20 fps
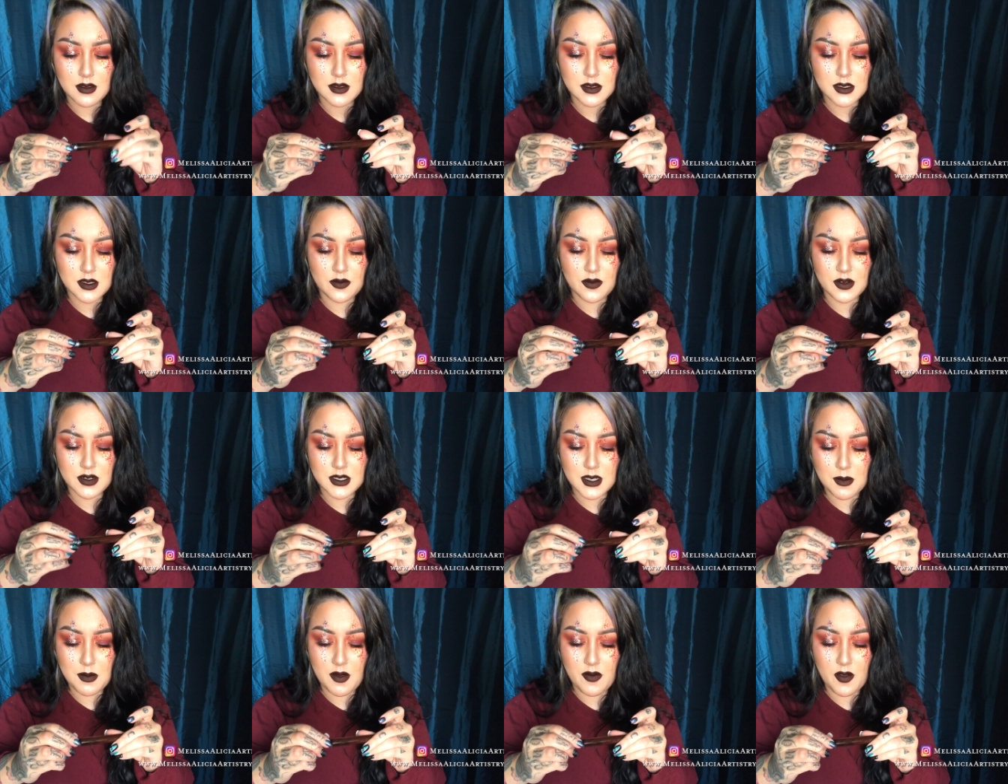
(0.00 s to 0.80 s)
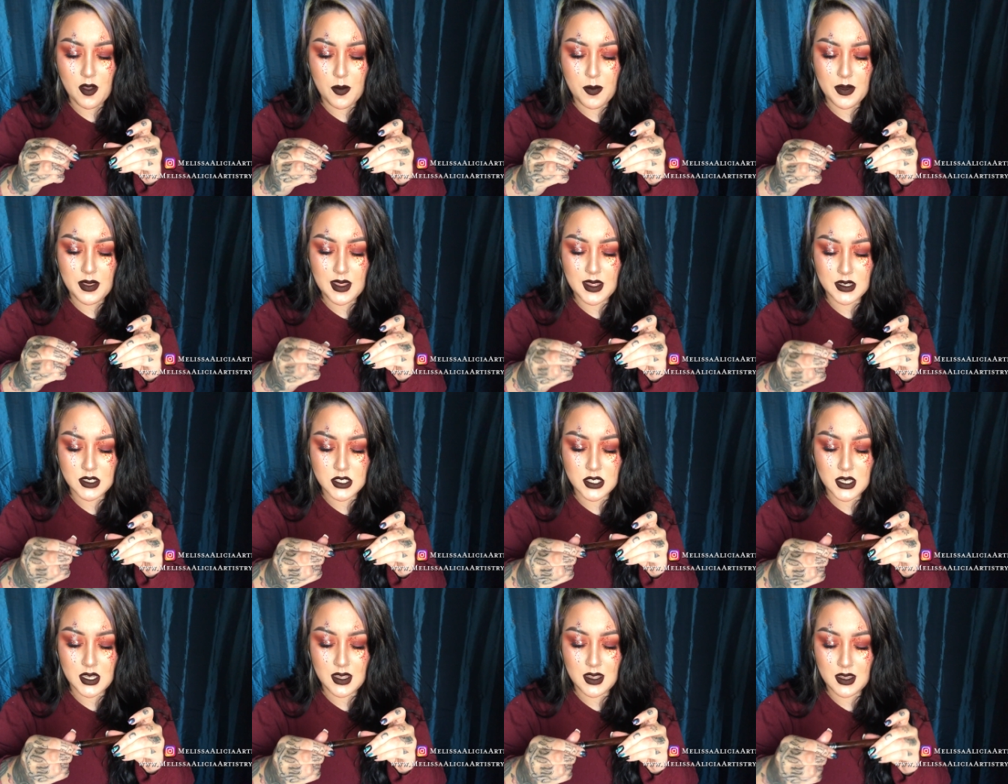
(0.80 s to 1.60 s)
It's the first time I've opened that
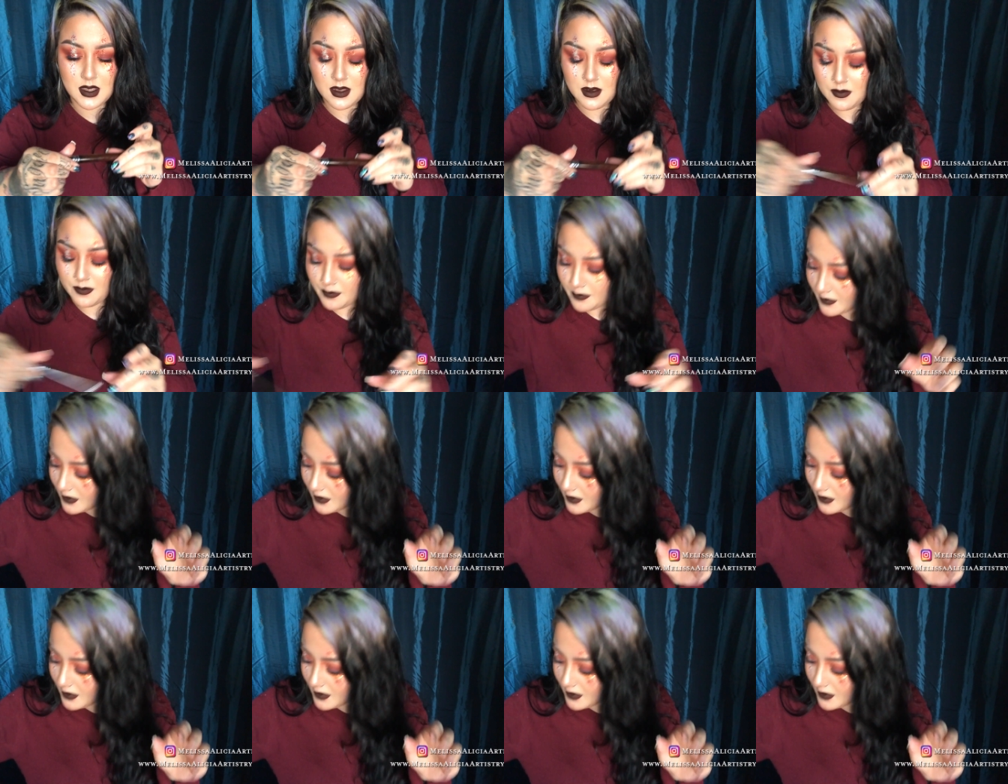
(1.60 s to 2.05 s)
shit.